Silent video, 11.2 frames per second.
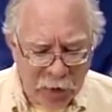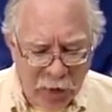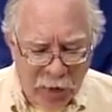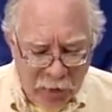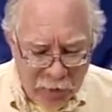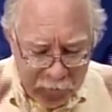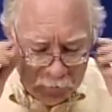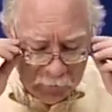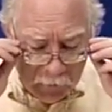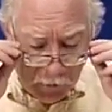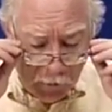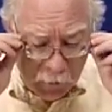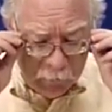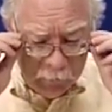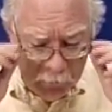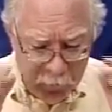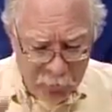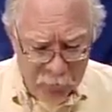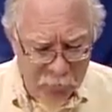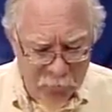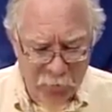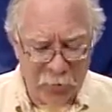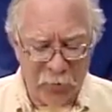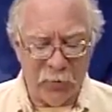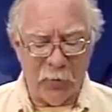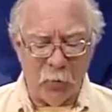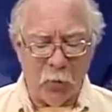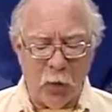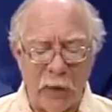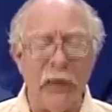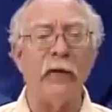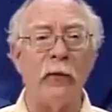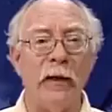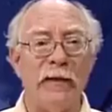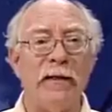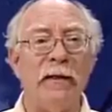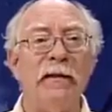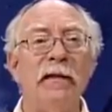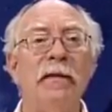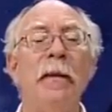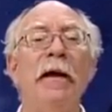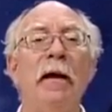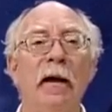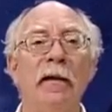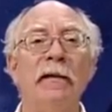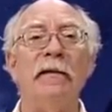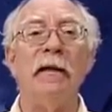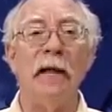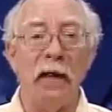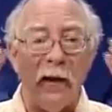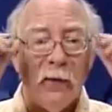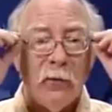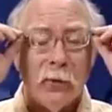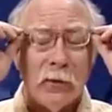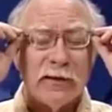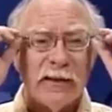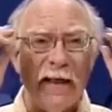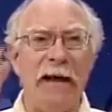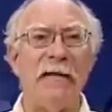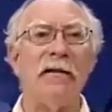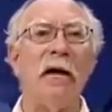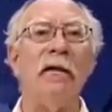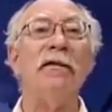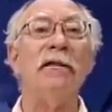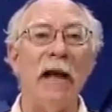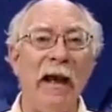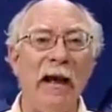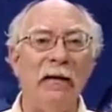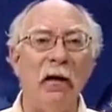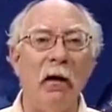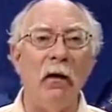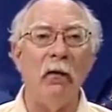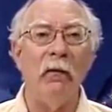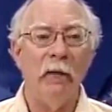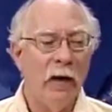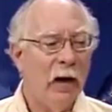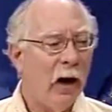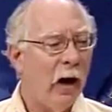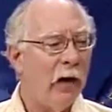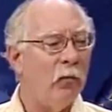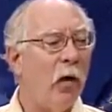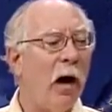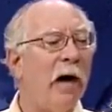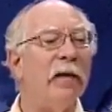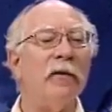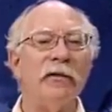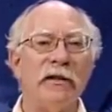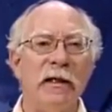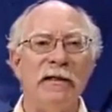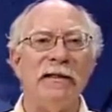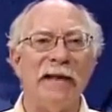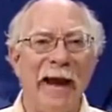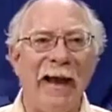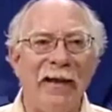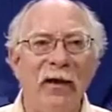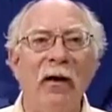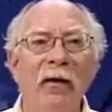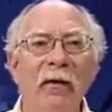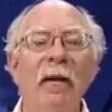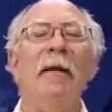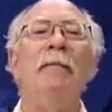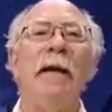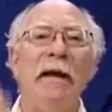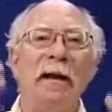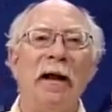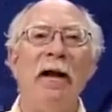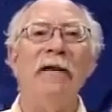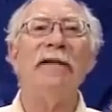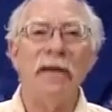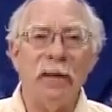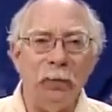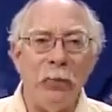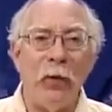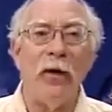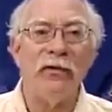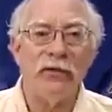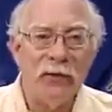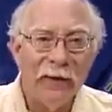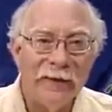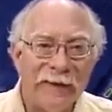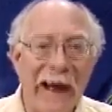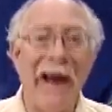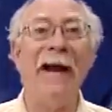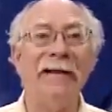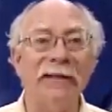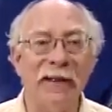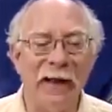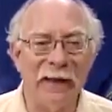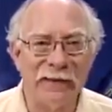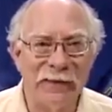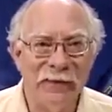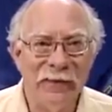And uh, one of the reasons is because the receipts are staying low. And why are the receipts staying low? Because of the Bush tax cuts.